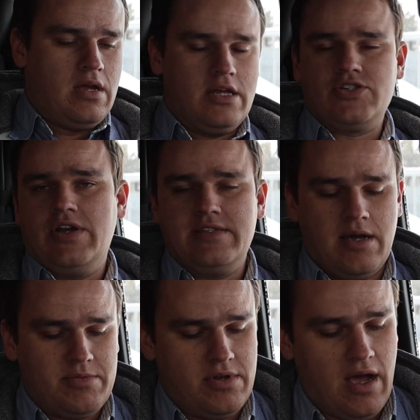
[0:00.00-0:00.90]
It treats
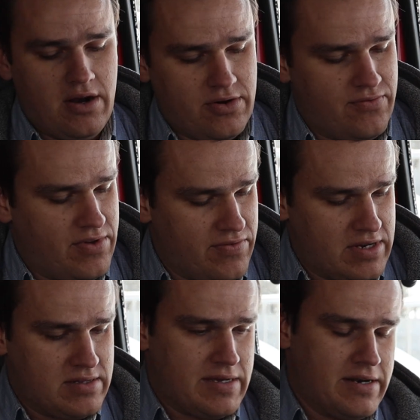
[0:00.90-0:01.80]
up to
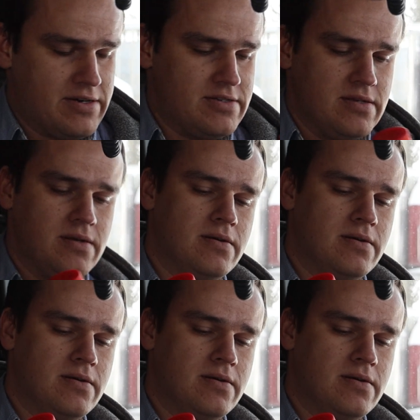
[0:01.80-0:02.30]
950 liters.